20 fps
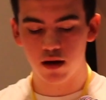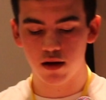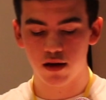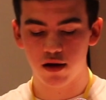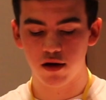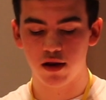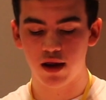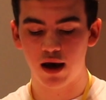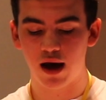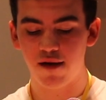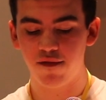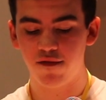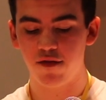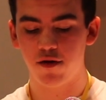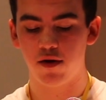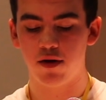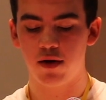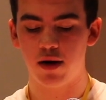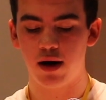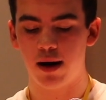So
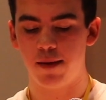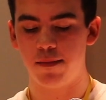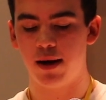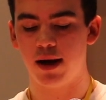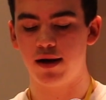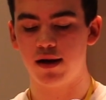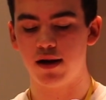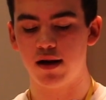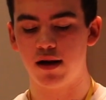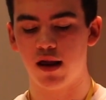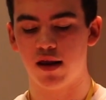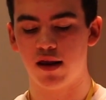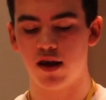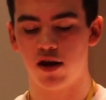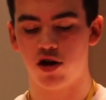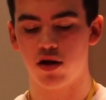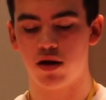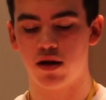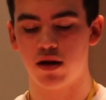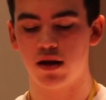therefore, I made the
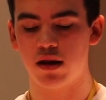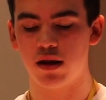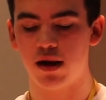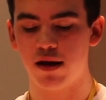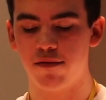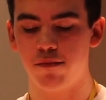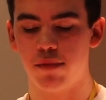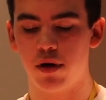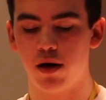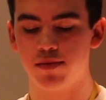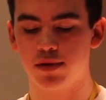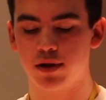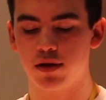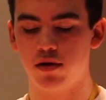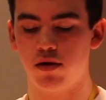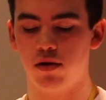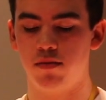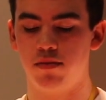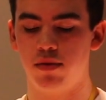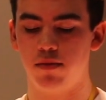decision to leave Bob's
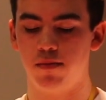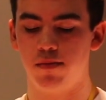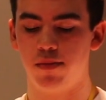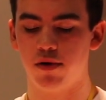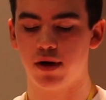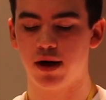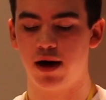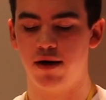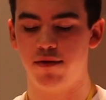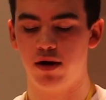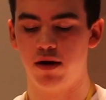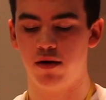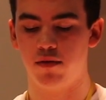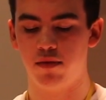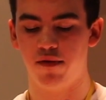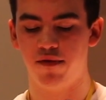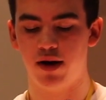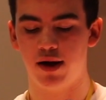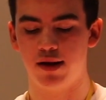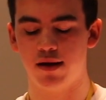Club, but carry on
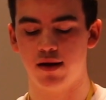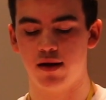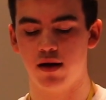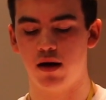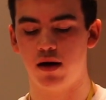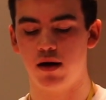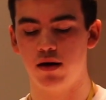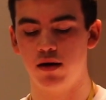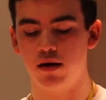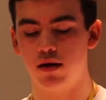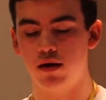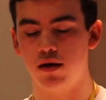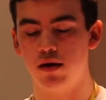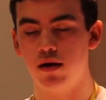with HeadStart.